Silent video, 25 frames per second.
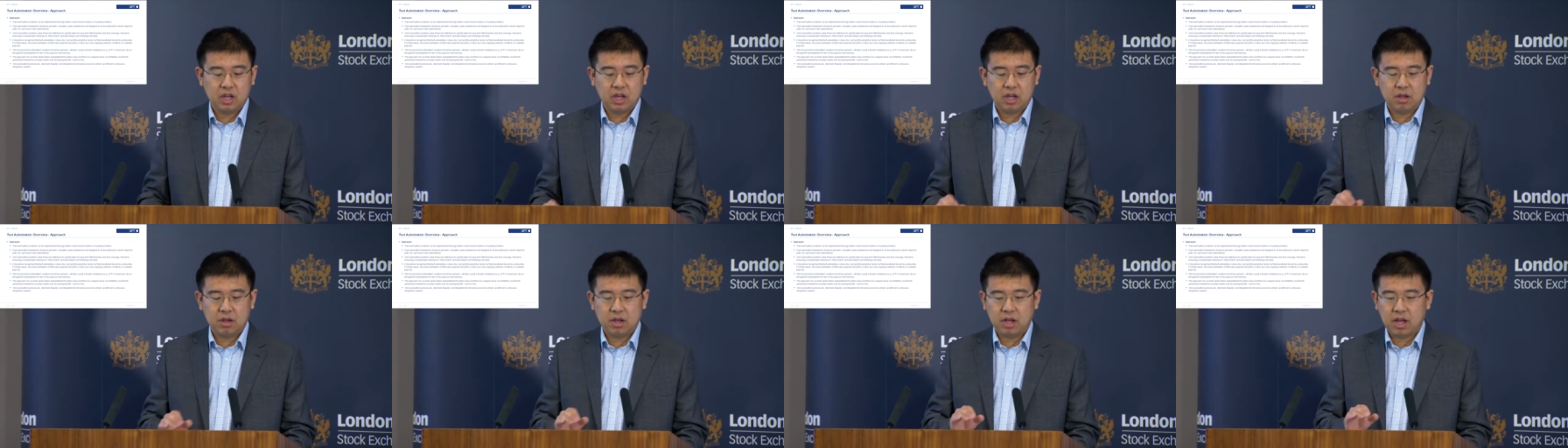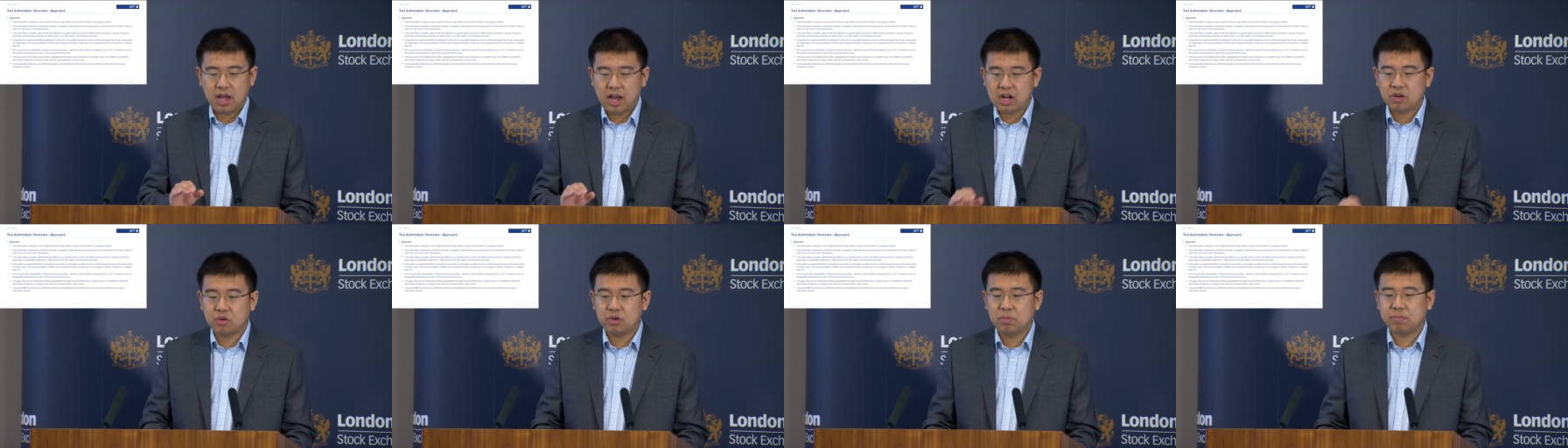one
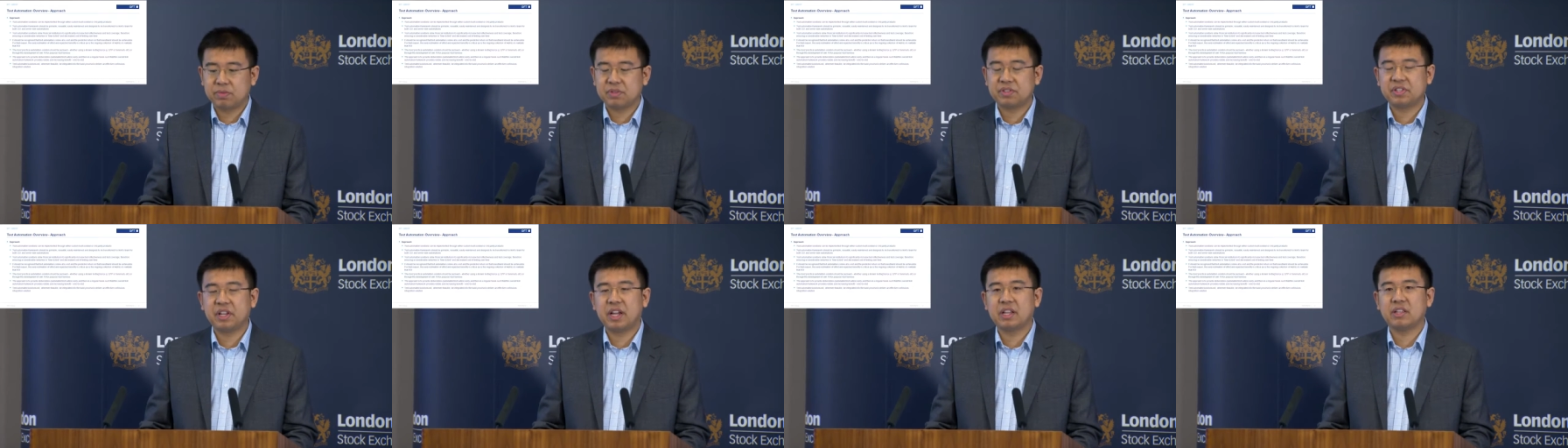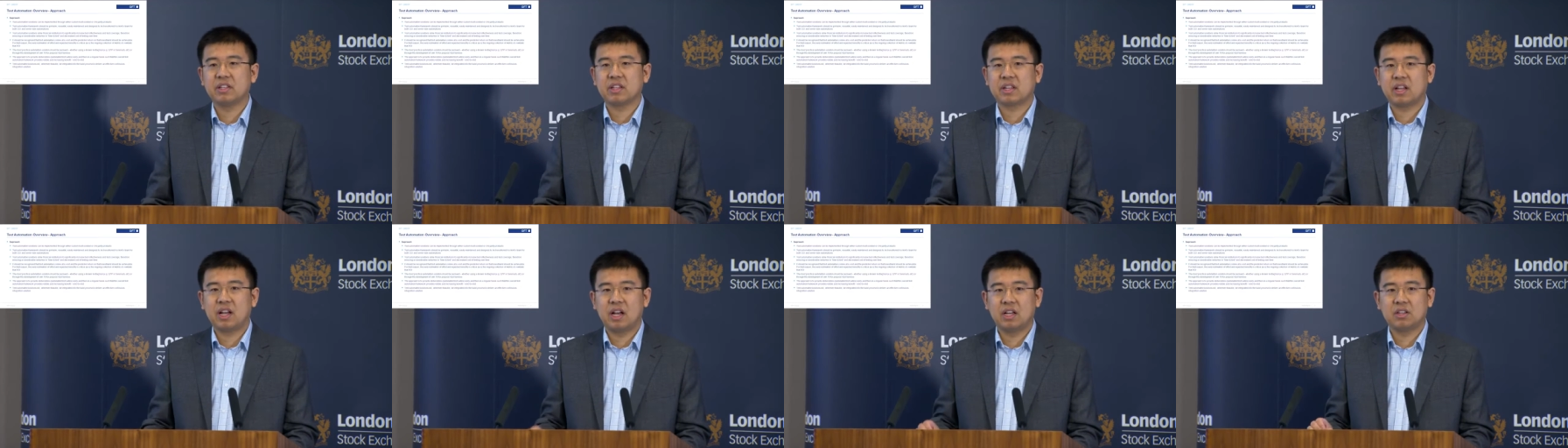hundred
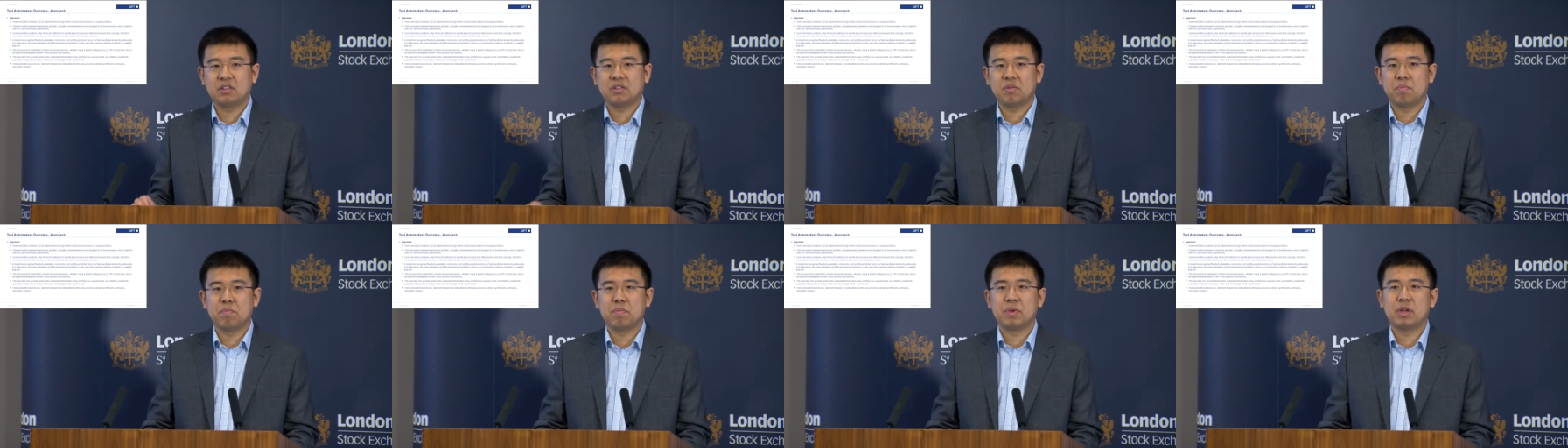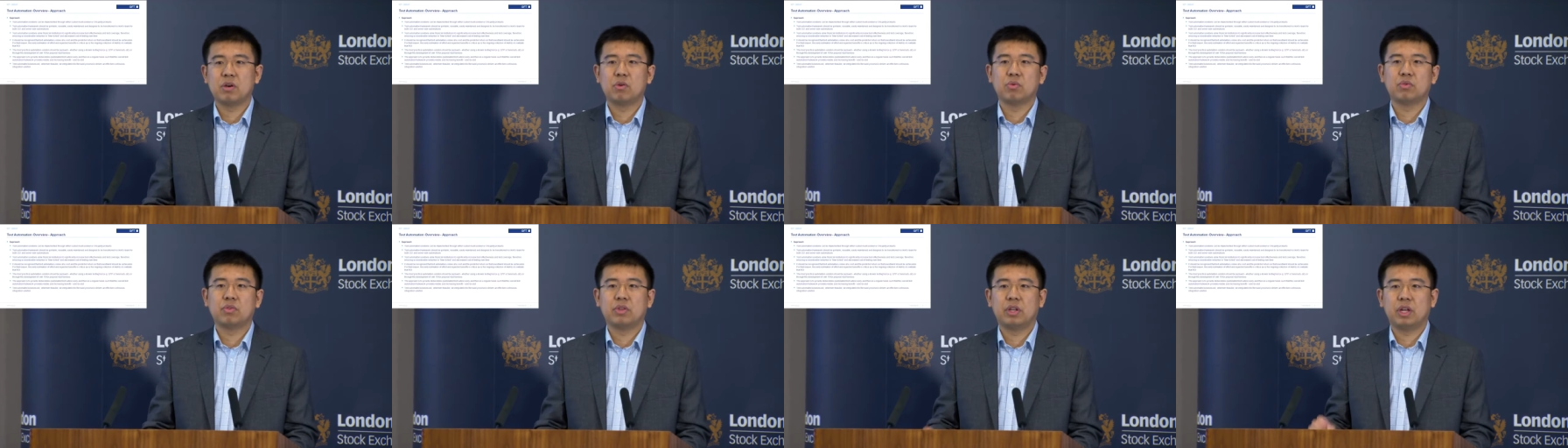percent
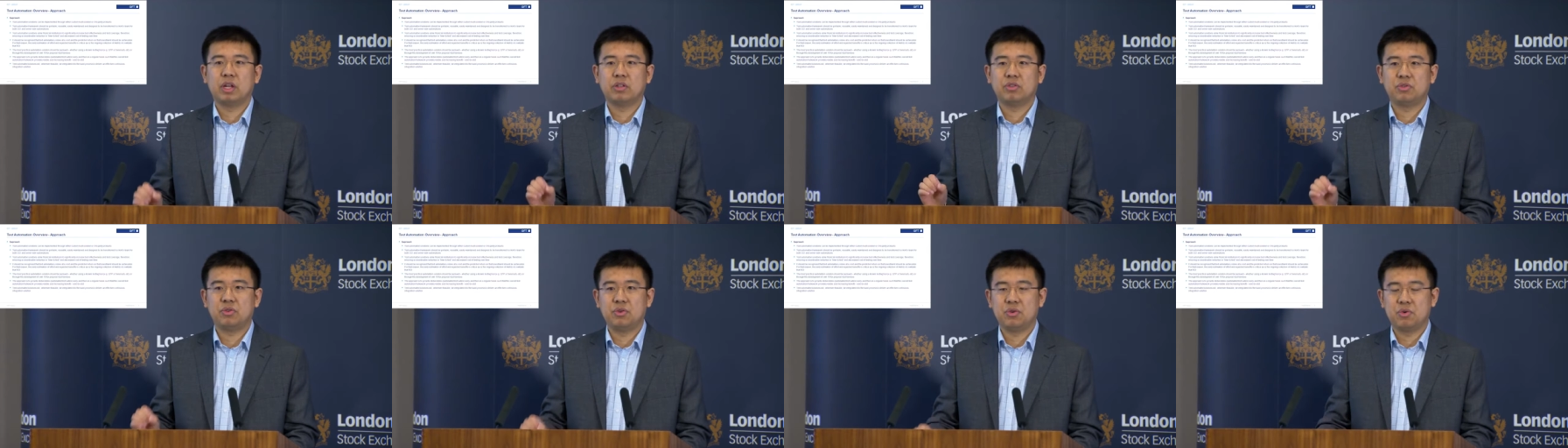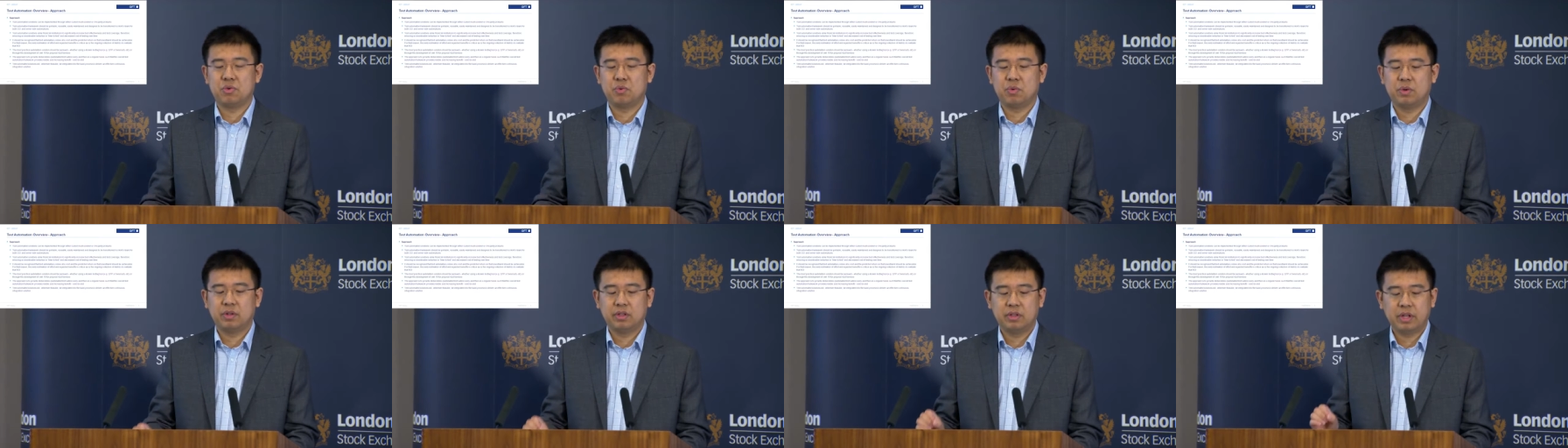custom-built uh,
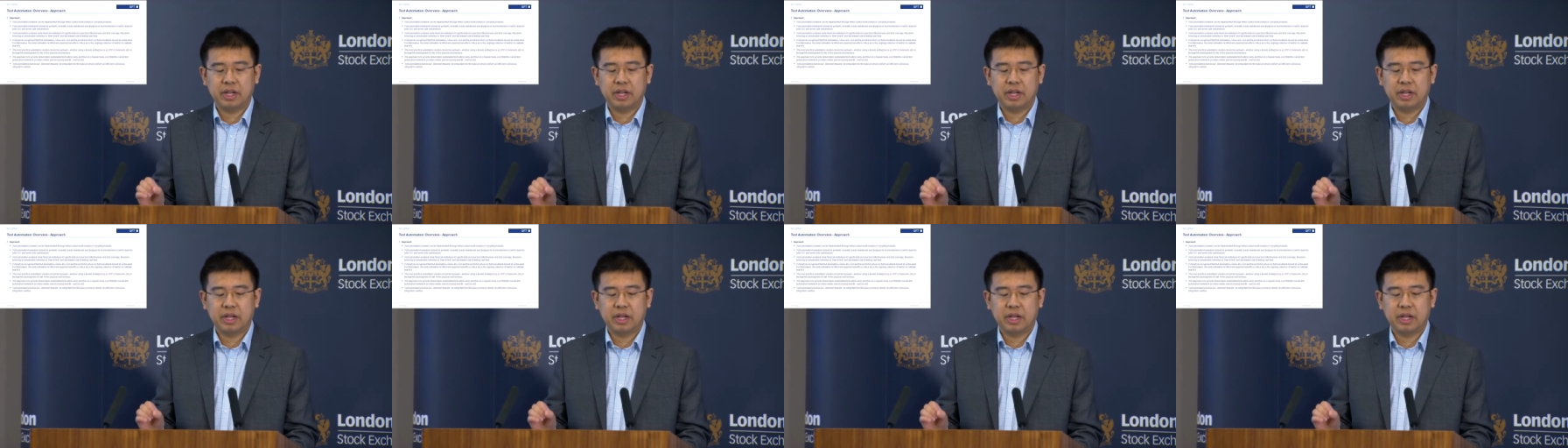tool,